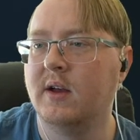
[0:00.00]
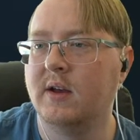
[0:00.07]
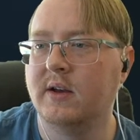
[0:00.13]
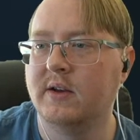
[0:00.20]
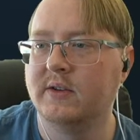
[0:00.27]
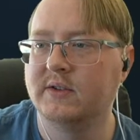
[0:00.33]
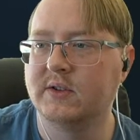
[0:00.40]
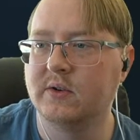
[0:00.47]

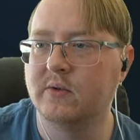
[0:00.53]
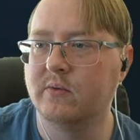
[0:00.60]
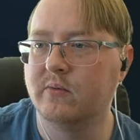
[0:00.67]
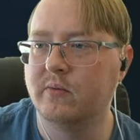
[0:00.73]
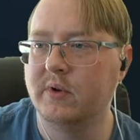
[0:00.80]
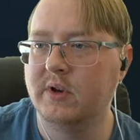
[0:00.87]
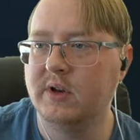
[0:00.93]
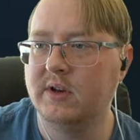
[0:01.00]
So
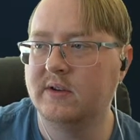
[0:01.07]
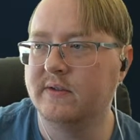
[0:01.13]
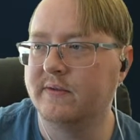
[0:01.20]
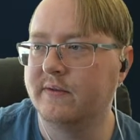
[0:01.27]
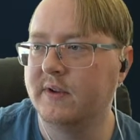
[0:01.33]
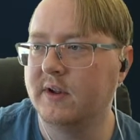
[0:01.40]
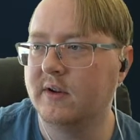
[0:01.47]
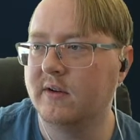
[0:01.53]
we need to
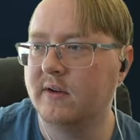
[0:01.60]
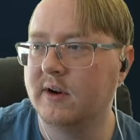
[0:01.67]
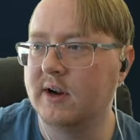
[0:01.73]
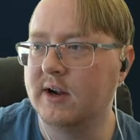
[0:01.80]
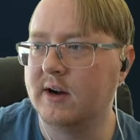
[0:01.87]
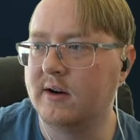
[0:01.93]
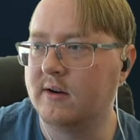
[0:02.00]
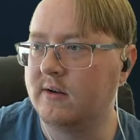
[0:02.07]
figure
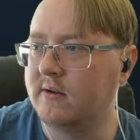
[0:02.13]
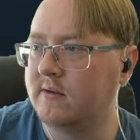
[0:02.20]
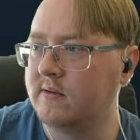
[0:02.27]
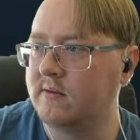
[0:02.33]
out